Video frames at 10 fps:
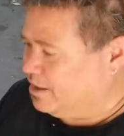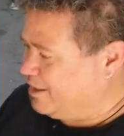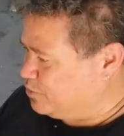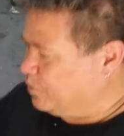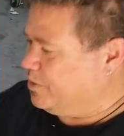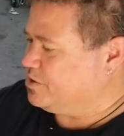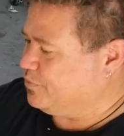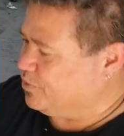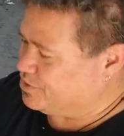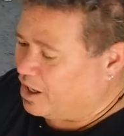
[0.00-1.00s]
that's what we use it
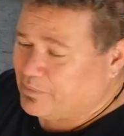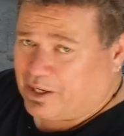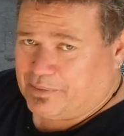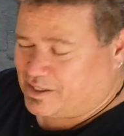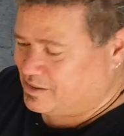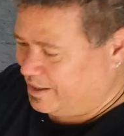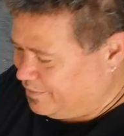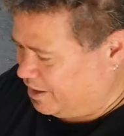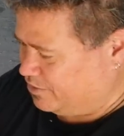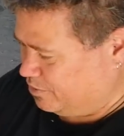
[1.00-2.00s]
for. So I'm going to mix
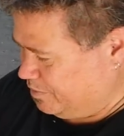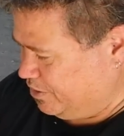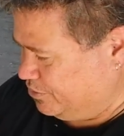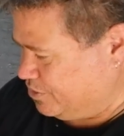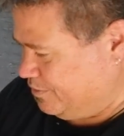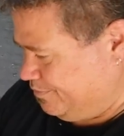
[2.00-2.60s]
700 mils